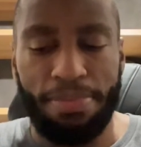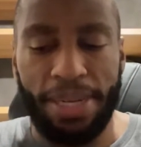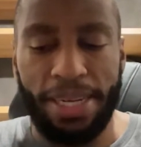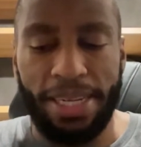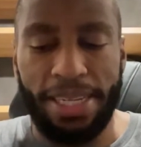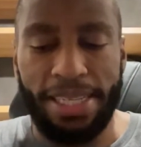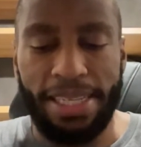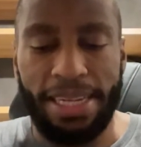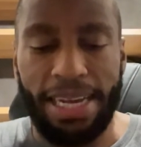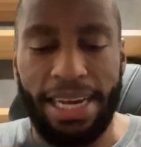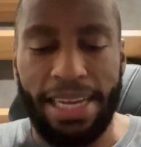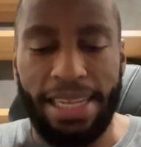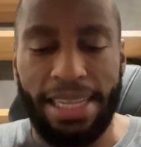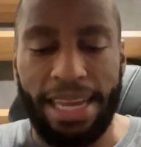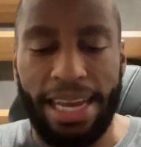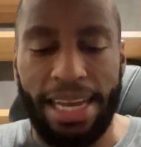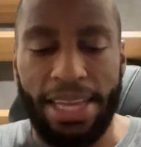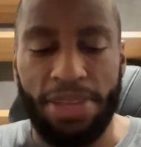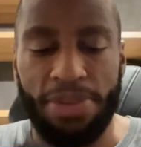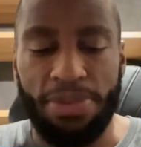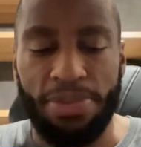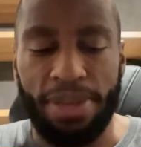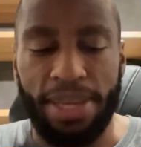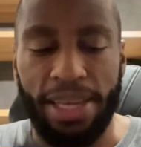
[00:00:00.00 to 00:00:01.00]
it's not
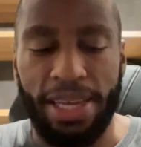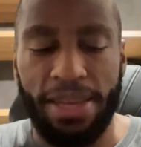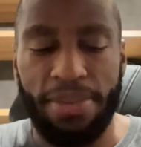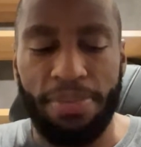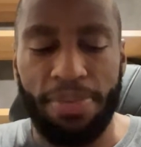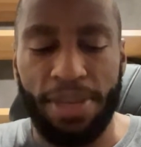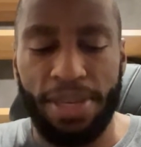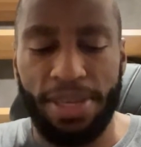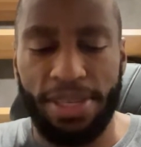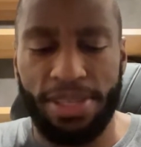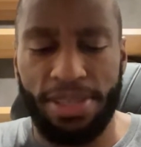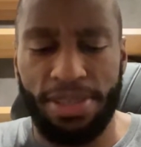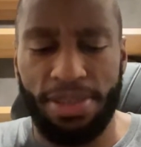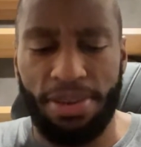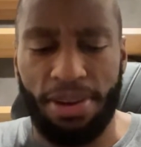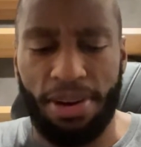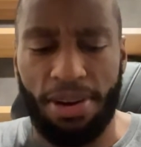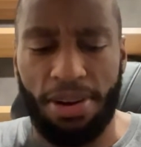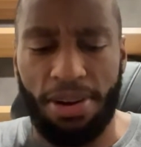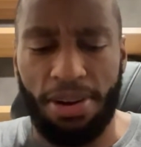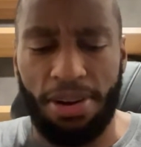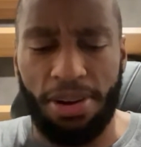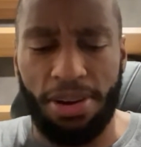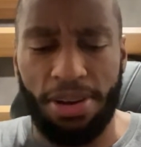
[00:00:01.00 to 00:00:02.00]
that unique because there
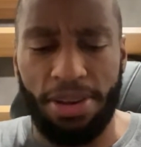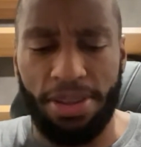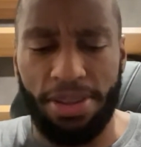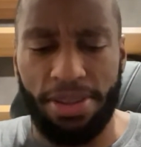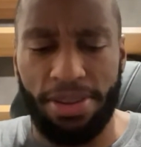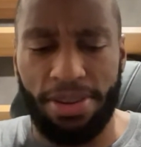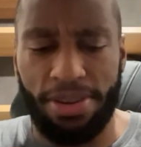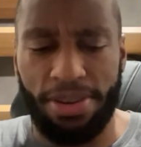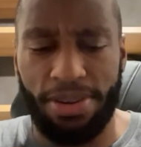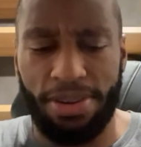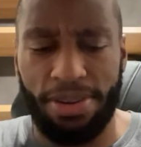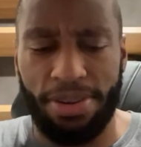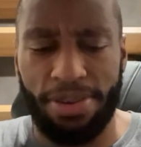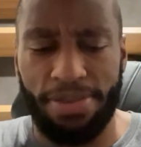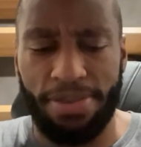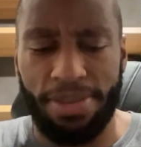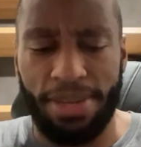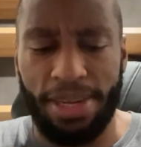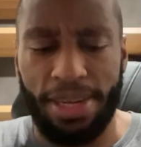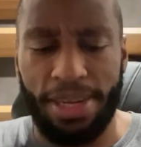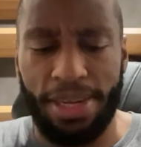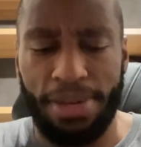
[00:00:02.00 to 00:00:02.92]
are other